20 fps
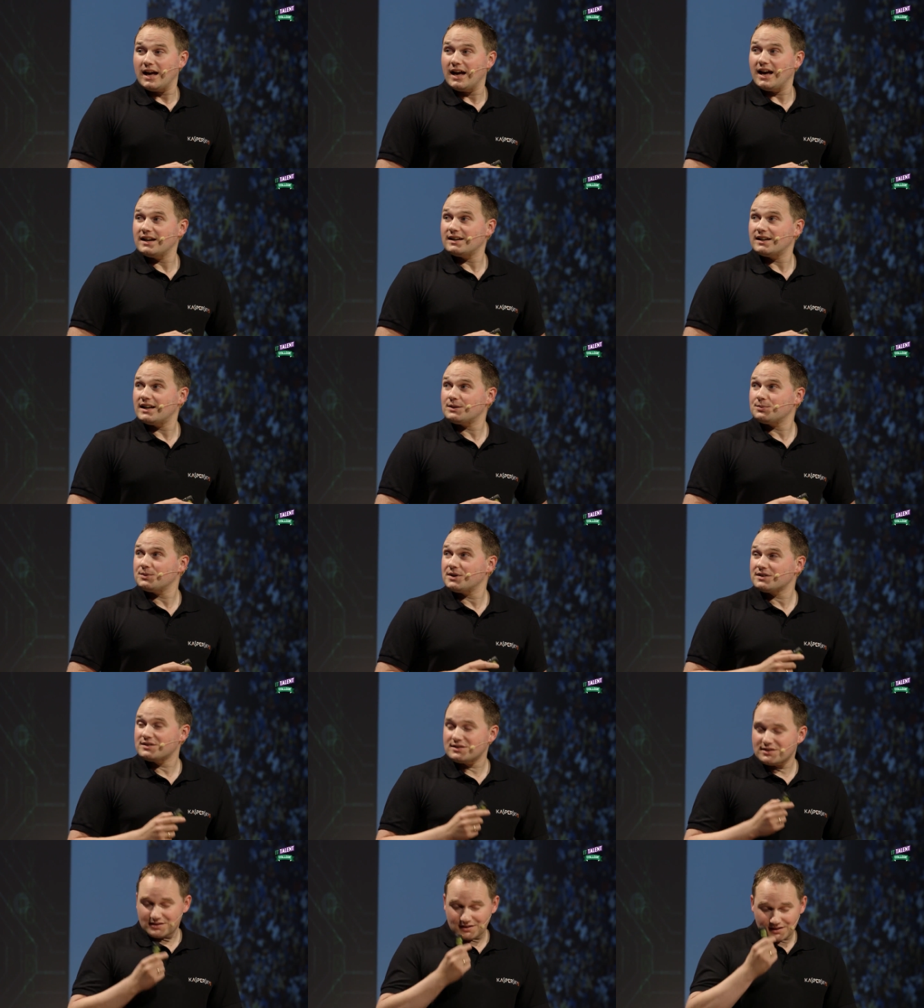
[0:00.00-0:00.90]
And that
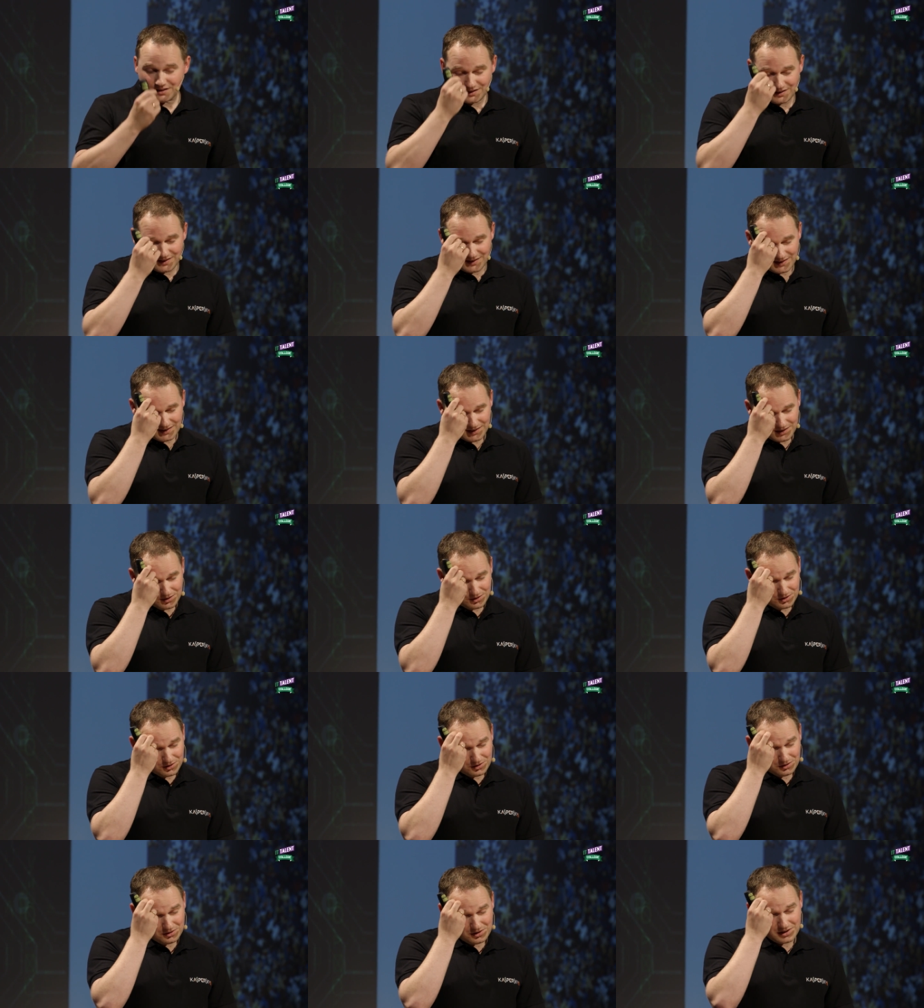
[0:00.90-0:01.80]
was
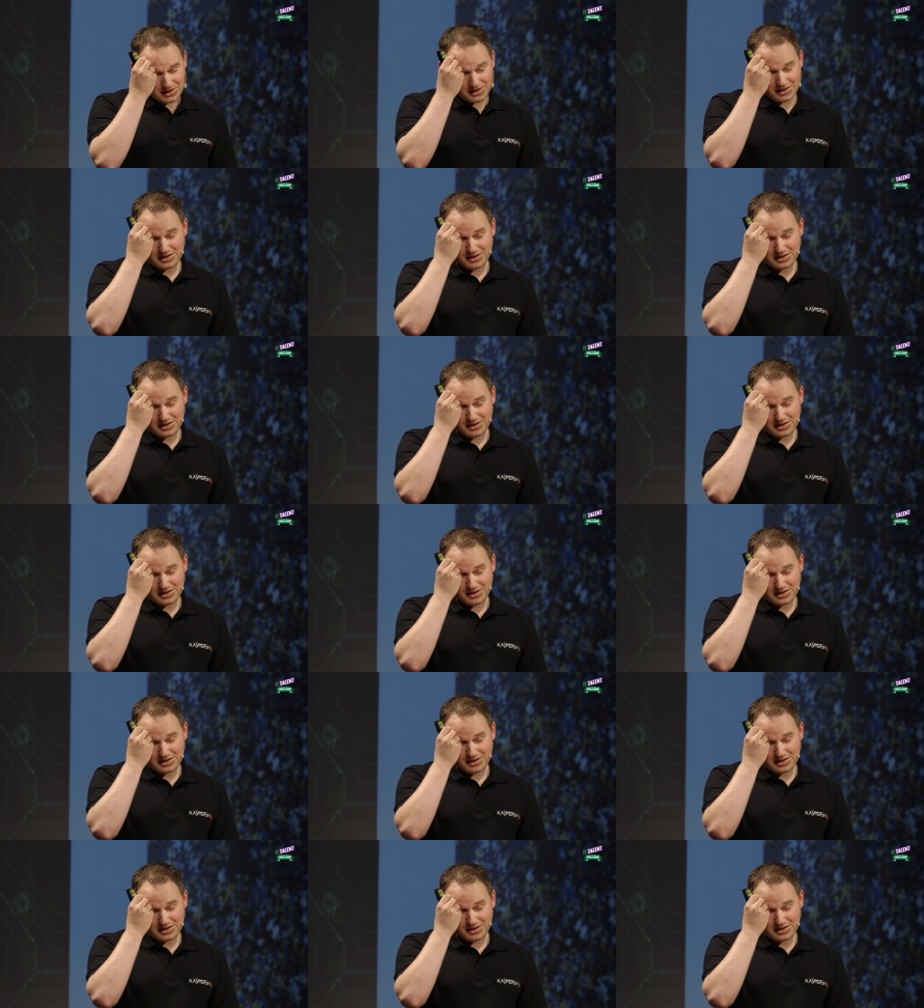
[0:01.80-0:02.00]
until